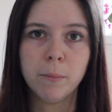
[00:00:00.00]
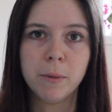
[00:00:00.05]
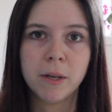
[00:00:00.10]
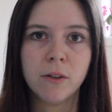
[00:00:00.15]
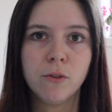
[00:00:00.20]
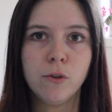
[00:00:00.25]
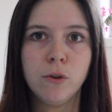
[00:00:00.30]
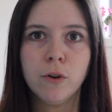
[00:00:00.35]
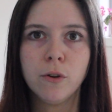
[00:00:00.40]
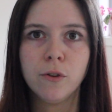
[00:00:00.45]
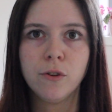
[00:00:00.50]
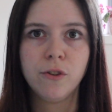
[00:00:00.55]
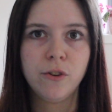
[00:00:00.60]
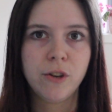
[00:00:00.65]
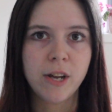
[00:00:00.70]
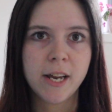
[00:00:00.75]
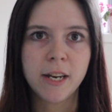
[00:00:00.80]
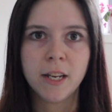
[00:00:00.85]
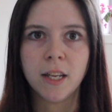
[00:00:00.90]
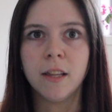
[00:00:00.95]
because you're not
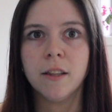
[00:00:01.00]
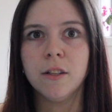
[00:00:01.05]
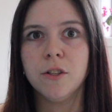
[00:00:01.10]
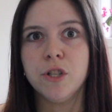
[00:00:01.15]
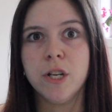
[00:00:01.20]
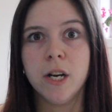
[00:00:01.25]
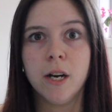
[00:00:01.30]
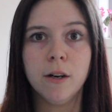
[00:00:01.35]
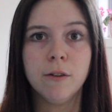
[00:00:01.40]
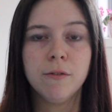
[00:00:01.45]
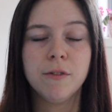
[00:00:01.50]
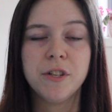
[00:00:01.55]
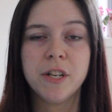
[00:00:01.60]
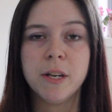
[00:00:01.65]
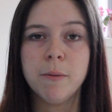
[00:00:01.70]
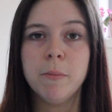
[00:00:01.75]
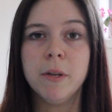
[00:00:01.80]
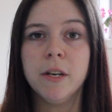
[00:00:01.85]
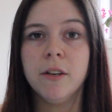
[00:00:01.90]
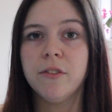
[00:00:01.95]
standing in the shower for
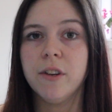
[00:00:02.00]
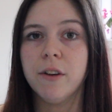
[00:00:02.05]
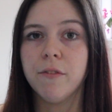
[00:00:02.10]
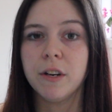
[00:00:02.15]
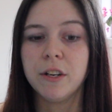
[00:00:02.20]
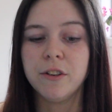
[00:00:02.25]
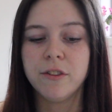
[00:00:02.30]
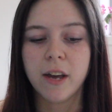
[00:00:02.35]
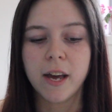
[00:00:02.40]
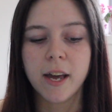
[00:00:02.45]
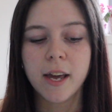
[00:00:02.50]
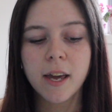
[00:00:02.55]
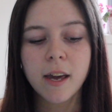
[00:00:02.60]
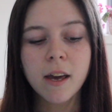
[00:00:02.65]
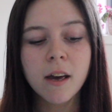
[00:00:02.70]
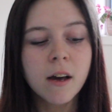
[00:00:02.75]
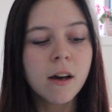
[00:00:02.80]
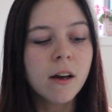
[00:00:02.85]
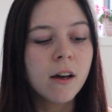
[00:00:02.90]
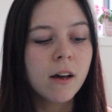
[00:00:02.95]
10 minutes every
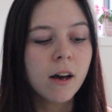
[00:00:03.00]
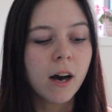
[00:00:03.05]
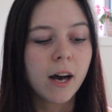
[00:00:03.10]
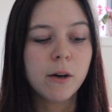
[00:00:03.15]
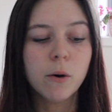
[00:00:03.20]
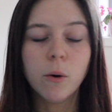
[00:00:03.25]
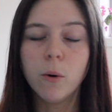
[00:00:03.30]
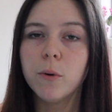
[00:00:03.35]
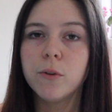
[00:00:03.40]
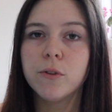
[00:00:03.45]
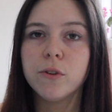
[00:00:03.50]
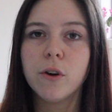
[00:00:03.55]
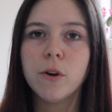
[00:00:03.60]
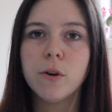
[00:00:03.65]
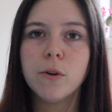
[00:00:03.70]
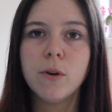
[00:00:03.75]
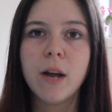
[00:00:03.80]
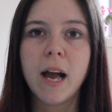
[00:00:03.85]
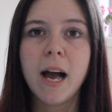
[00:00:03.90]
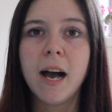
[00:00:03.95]
day. I also